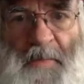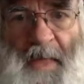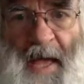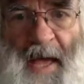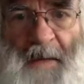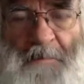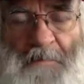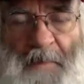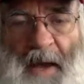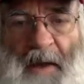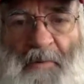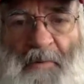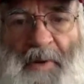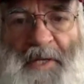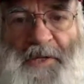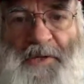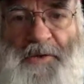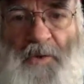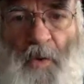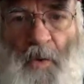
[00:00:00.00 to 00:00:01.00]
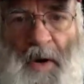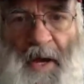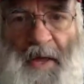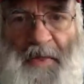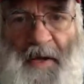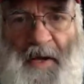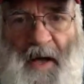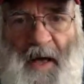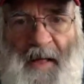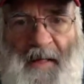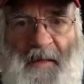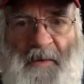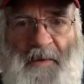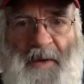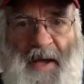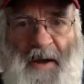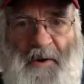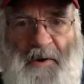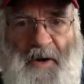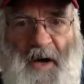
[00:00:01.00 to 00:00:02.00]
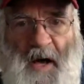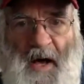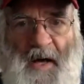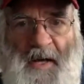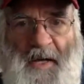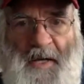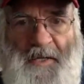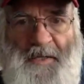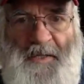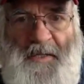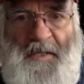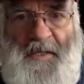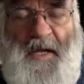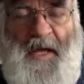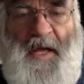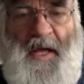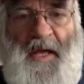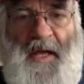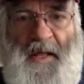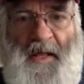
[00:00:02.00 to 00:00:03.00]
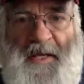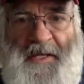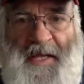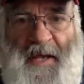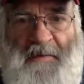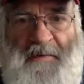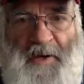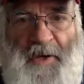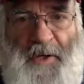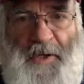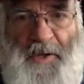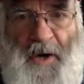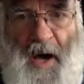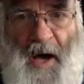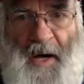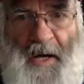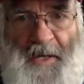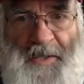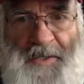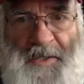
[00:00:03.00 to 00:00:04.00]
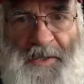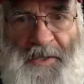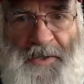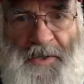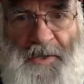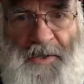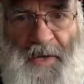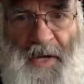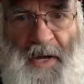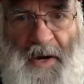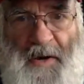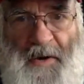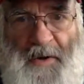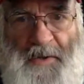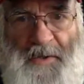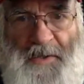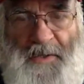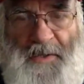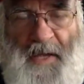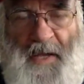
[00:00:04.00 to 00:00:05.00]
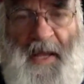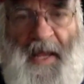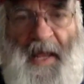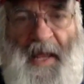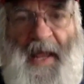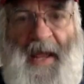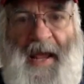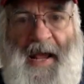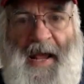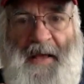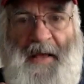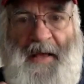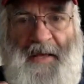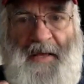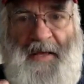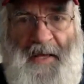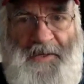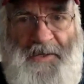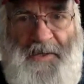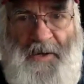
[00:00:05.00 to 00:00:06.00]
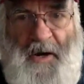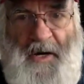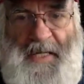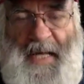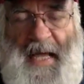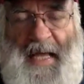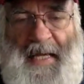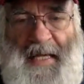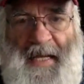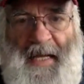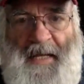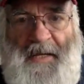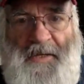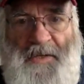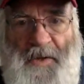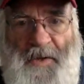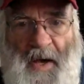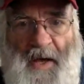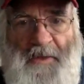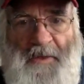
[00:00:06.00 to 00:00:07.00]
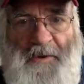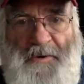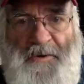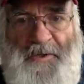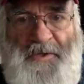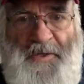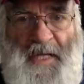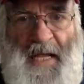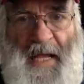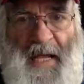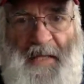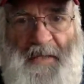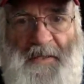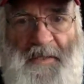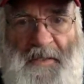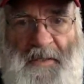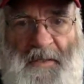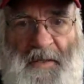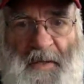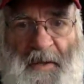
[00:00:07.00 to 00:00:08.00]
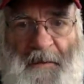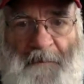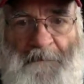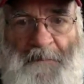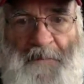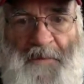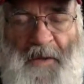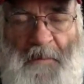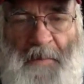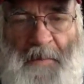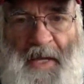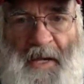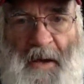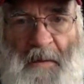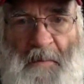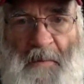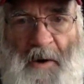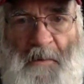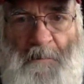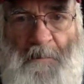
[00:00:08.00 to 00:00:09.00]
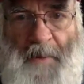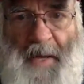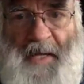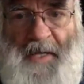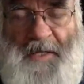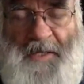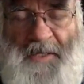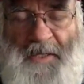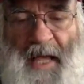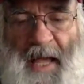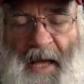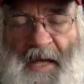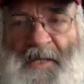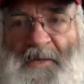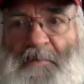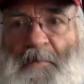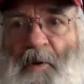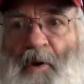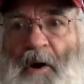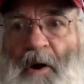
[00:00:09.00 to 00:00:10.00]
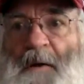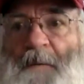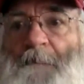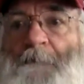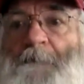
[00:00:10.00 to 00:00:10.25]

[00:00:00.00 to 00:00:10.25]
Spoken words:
that by restoring the Colorado Caucus. Let's have a good caucus in 2 years, and then let's start taking it to other states. It can become our biggest export.